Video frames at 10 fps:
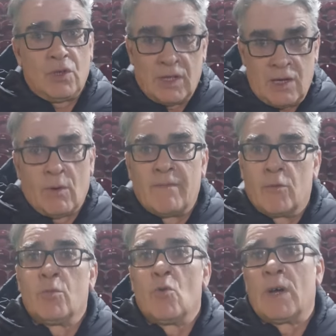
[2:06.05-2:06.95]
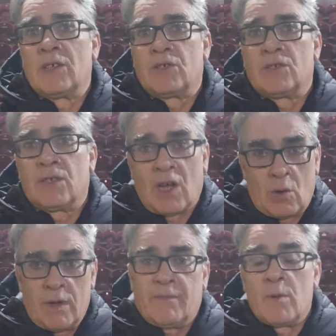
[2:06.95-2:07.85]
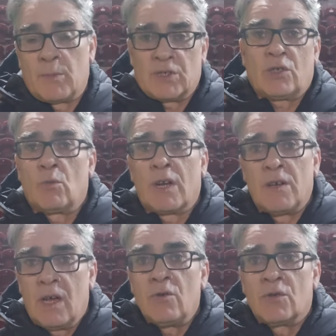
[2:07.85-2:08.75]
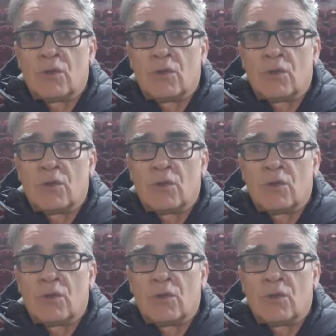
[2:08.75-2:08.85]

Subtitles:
you need to win football matches to get away from the position we're in now.